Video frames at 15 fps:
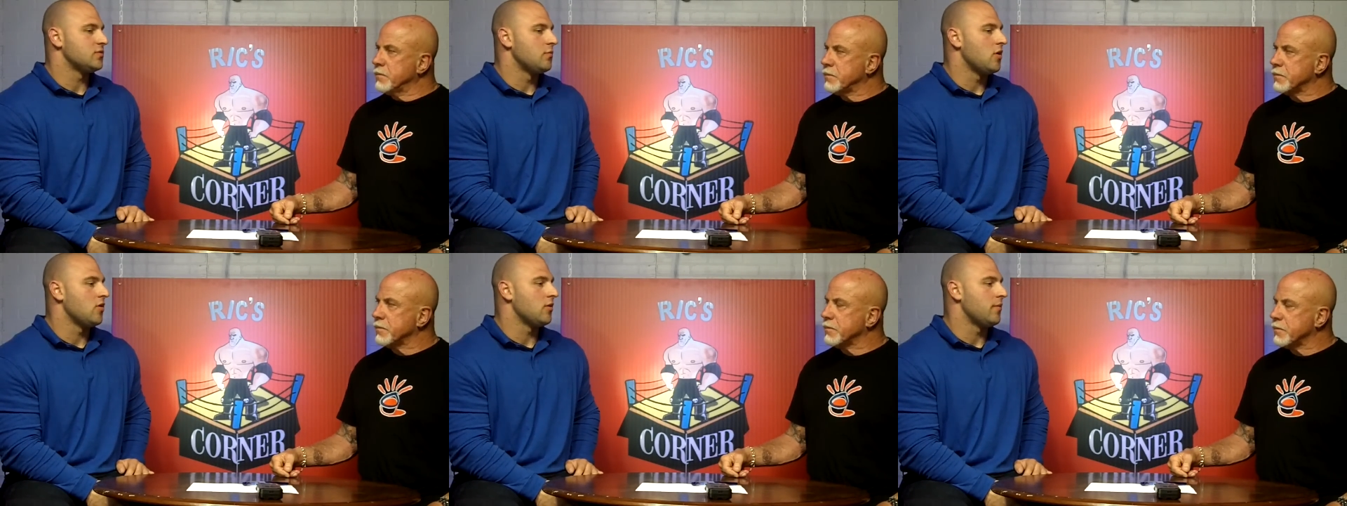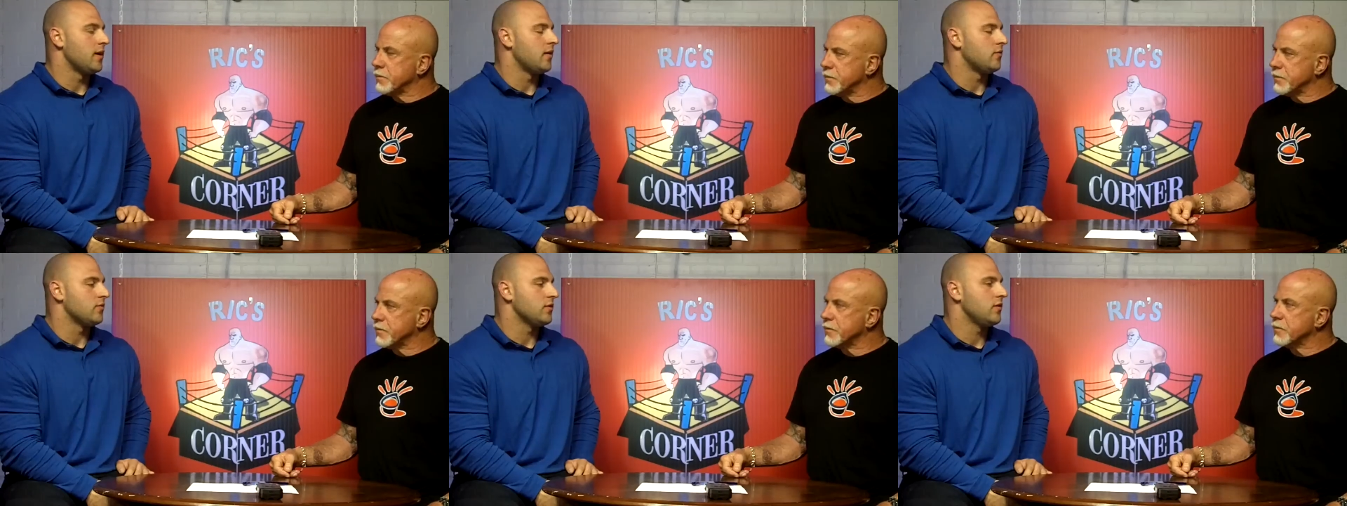Speaker 1: small
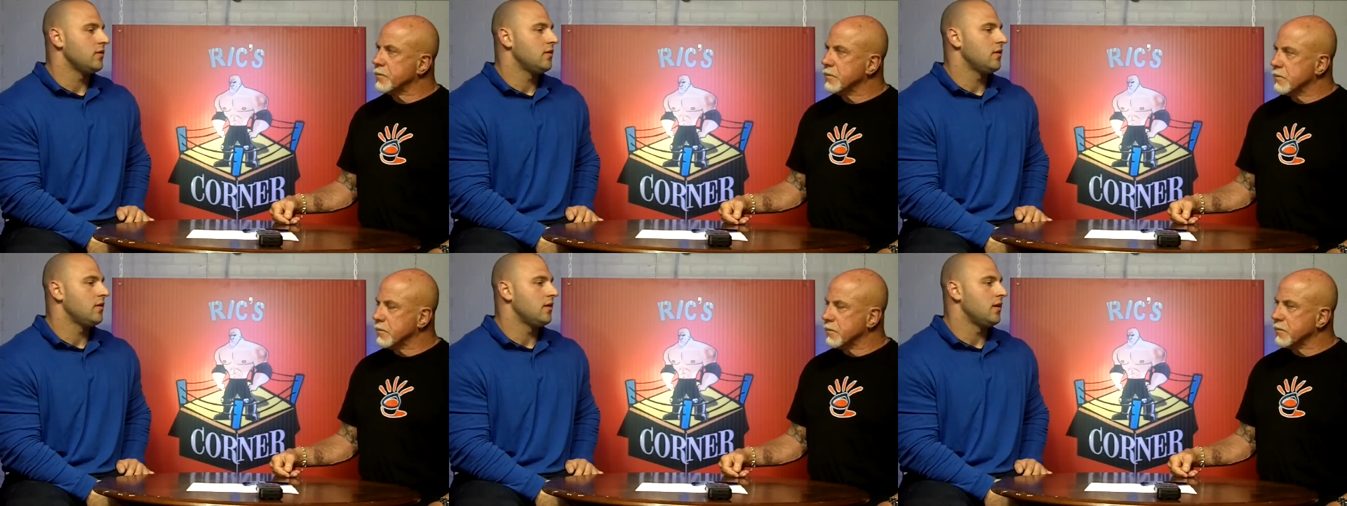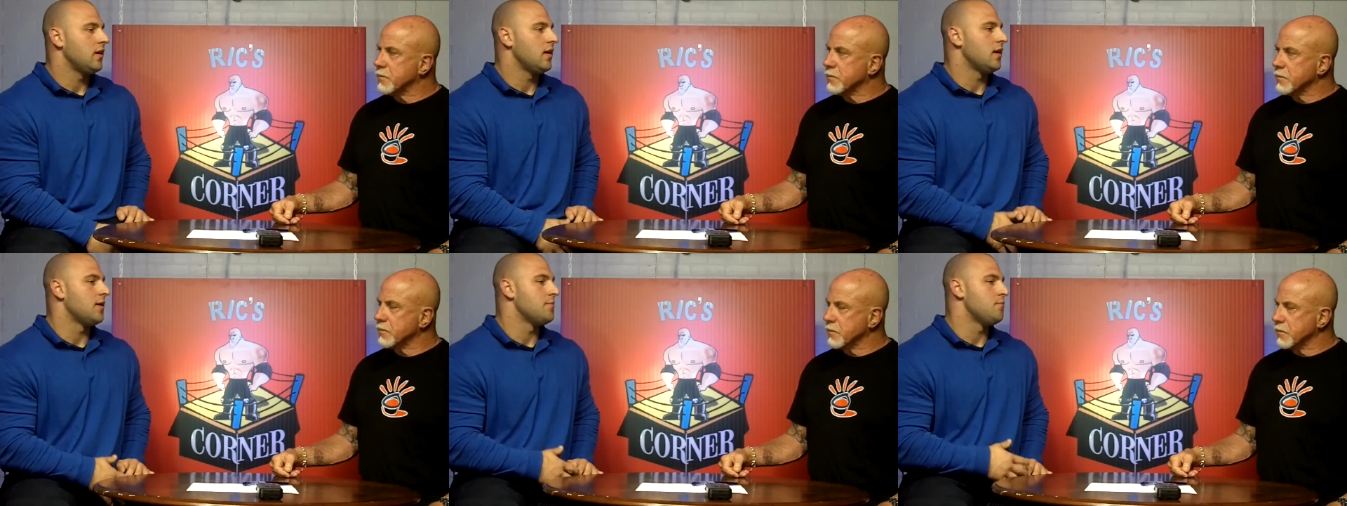amount,
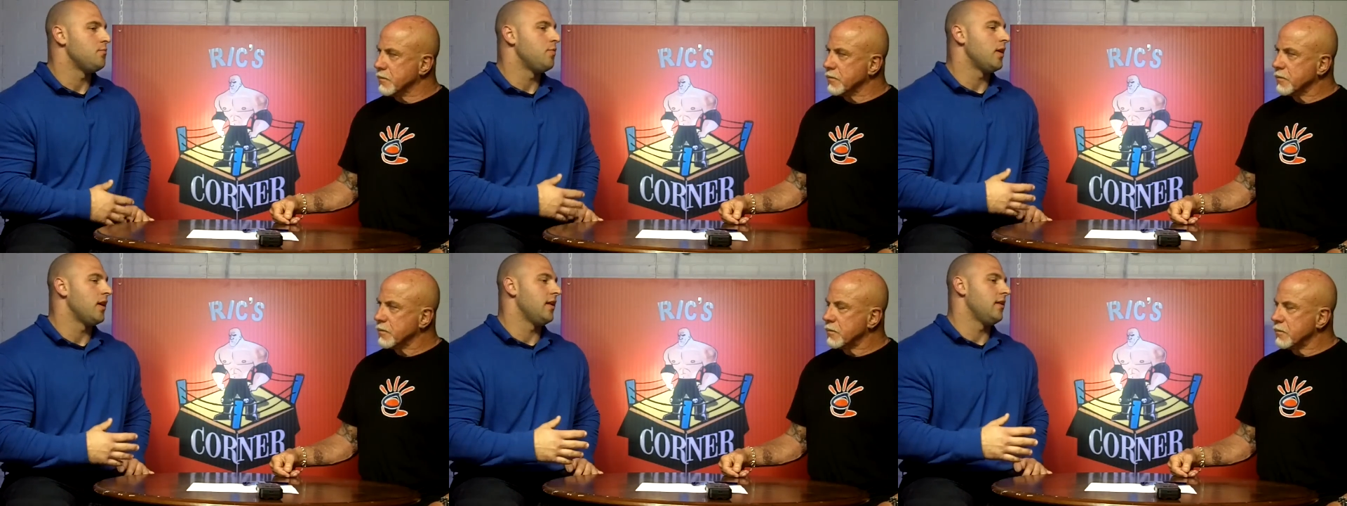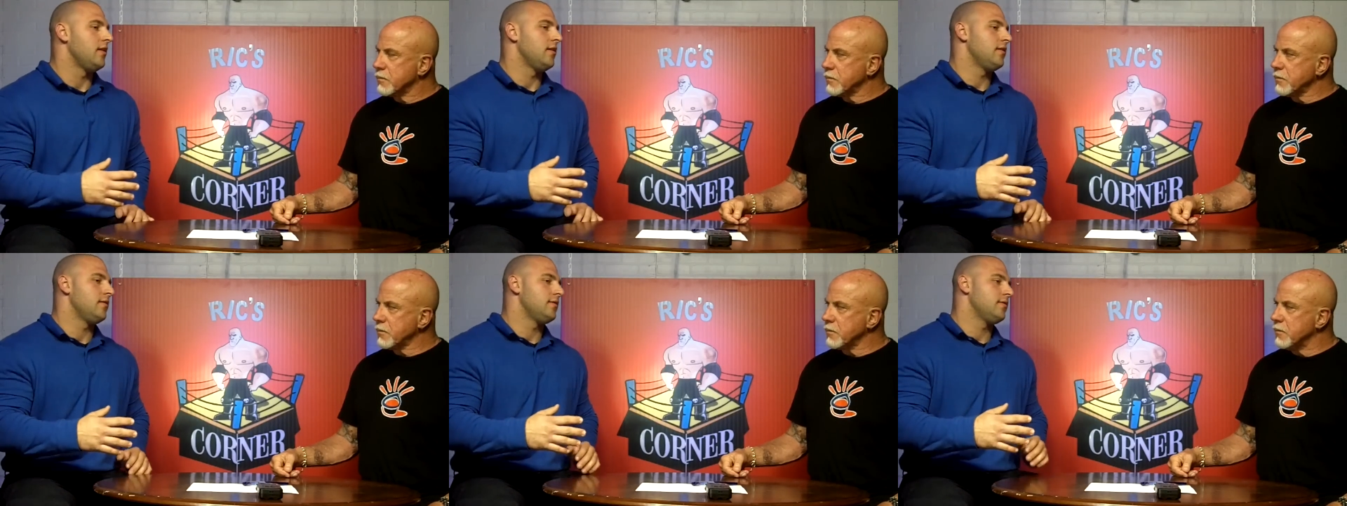um, but
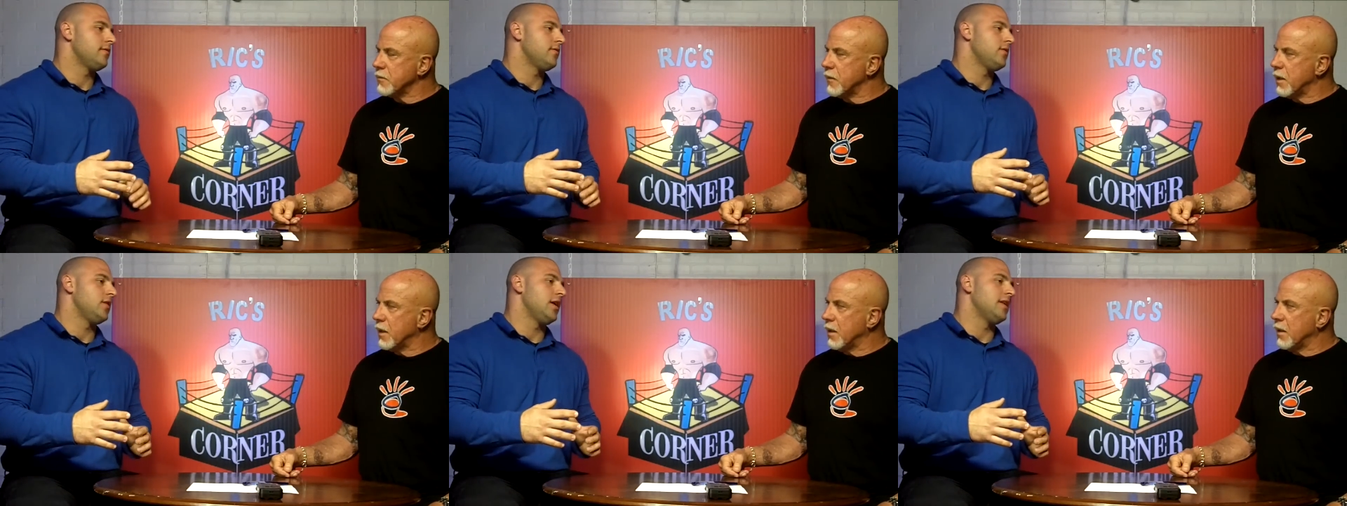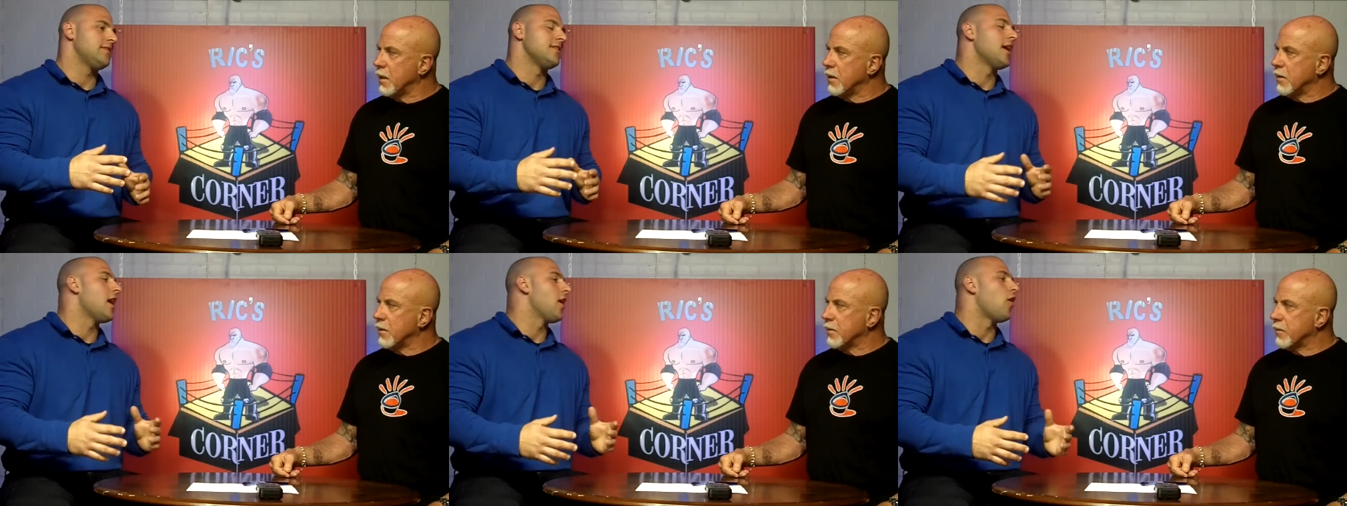it's
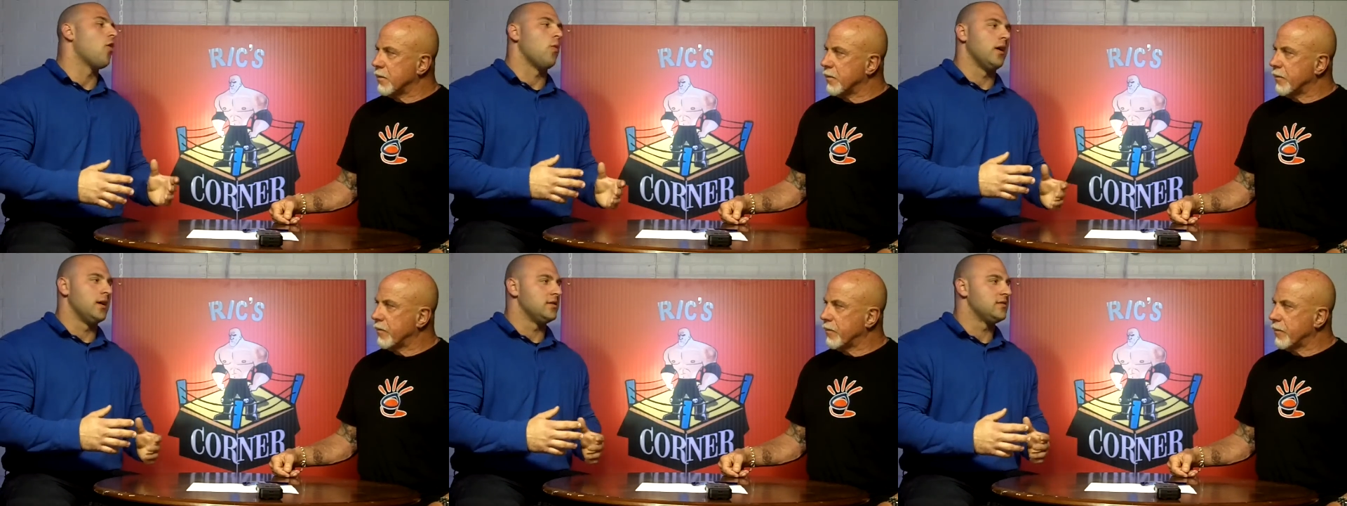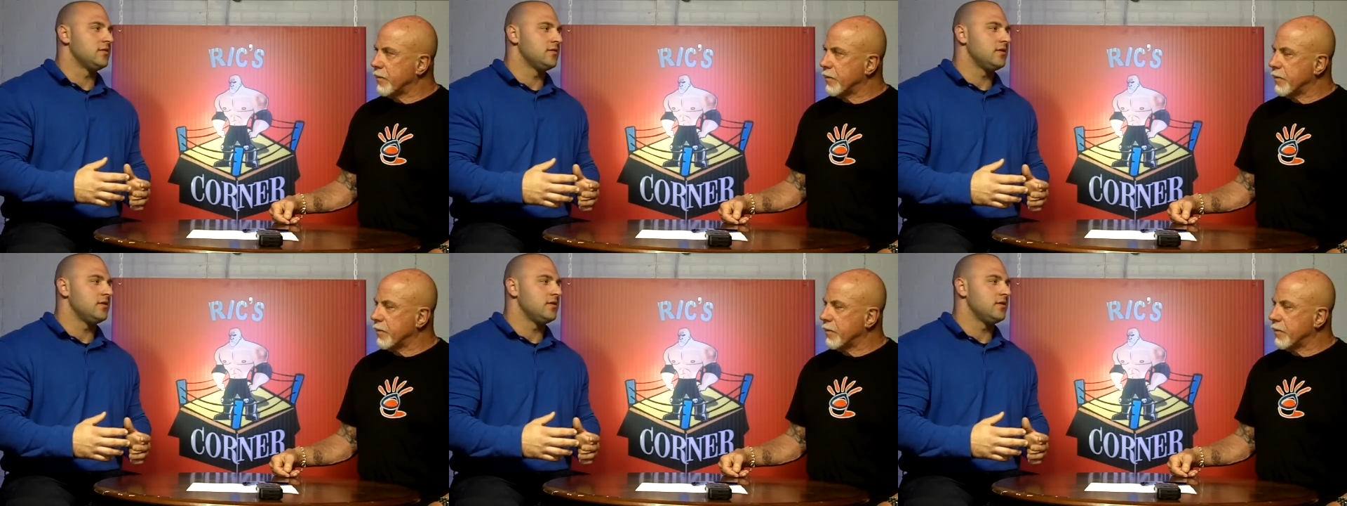not always.